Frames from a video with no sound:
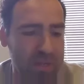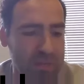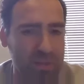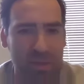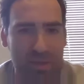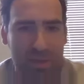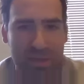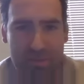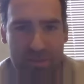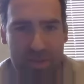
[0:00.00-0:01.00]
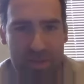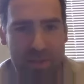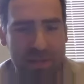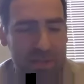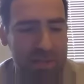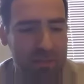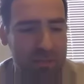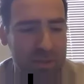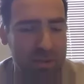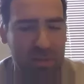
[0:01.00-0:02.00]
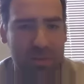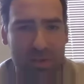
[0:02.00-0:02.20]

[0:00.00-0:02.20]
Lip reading: So, and Anastasia might know this,